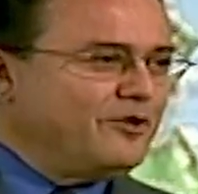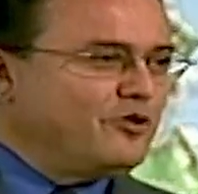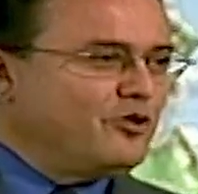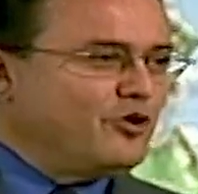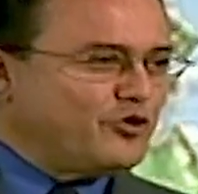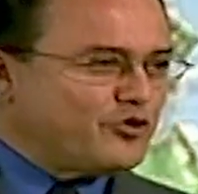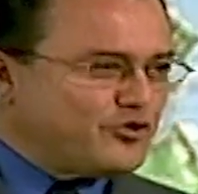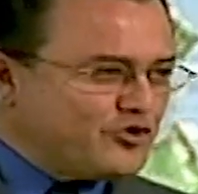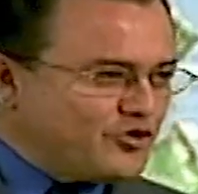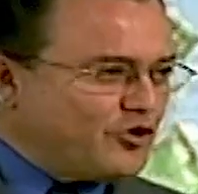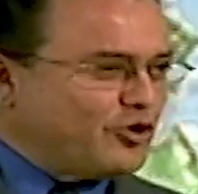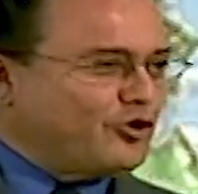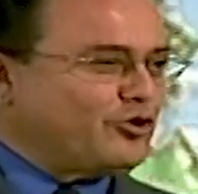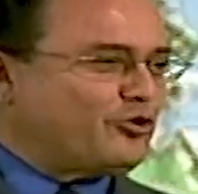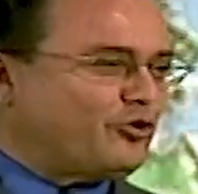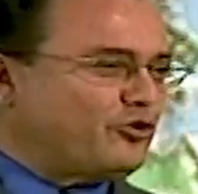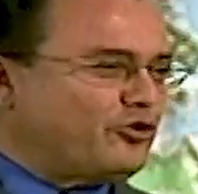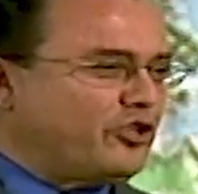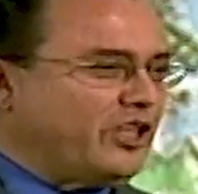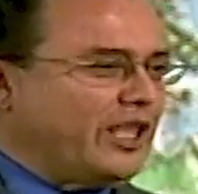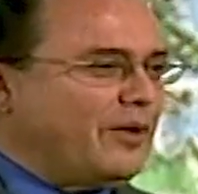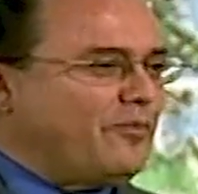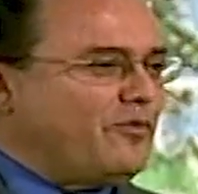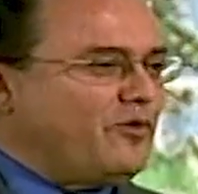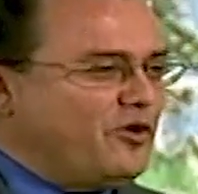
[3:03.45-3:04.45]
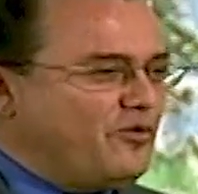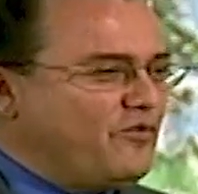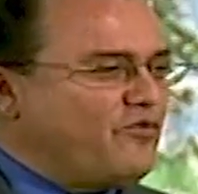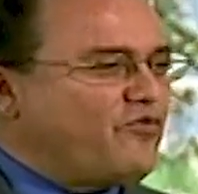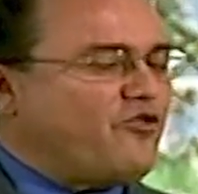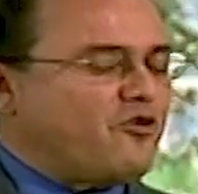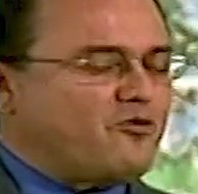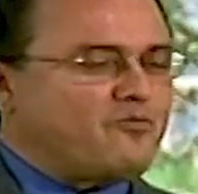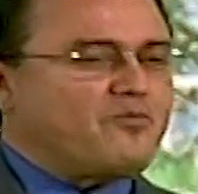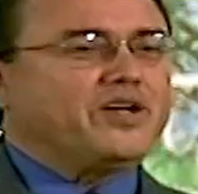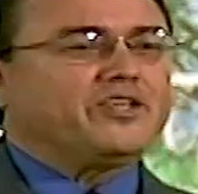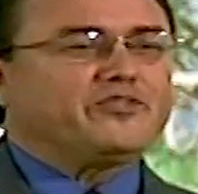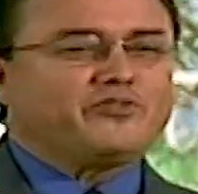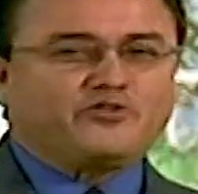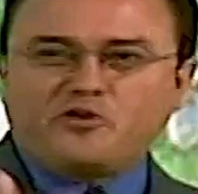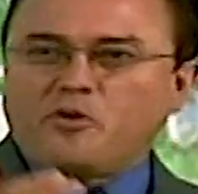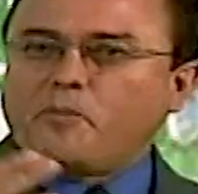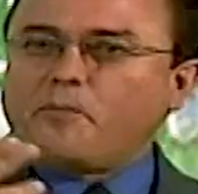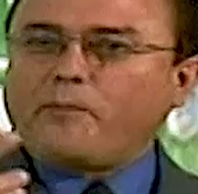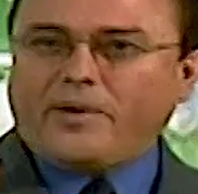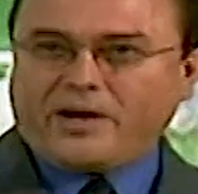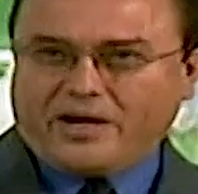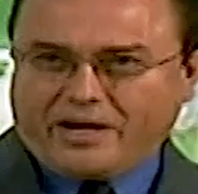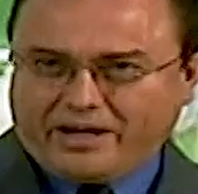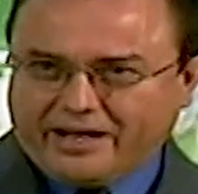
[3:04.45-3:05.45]
And we have the information so
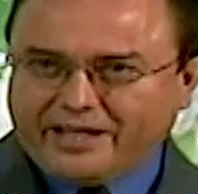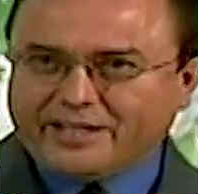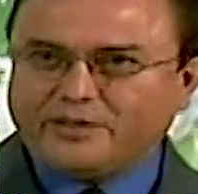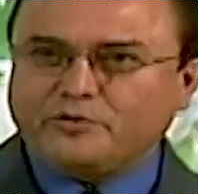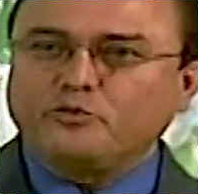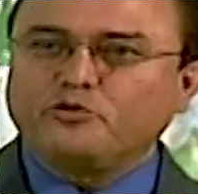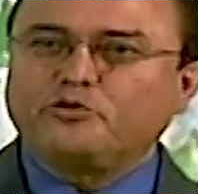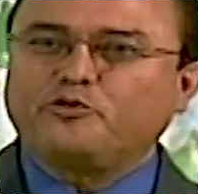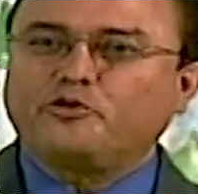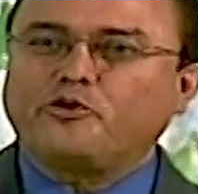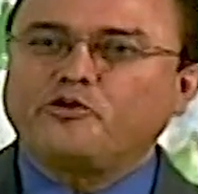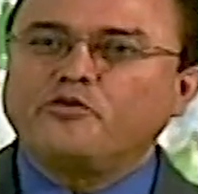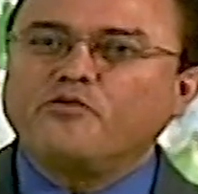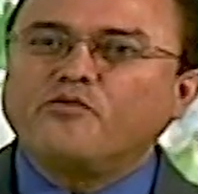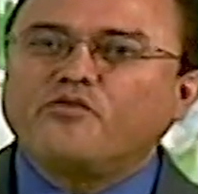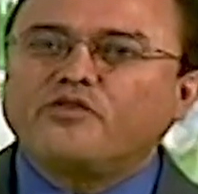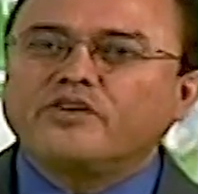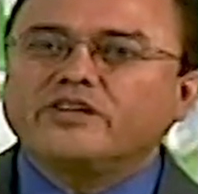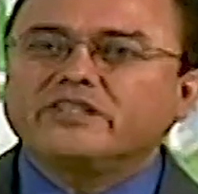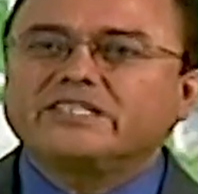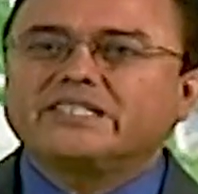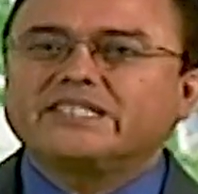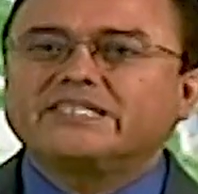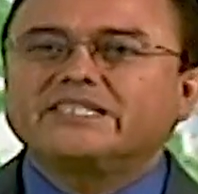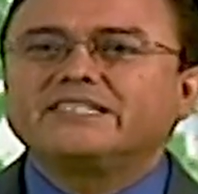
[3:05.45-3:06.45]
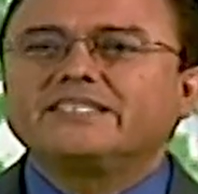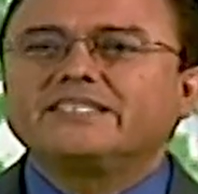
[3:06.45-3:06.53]
that you succeed.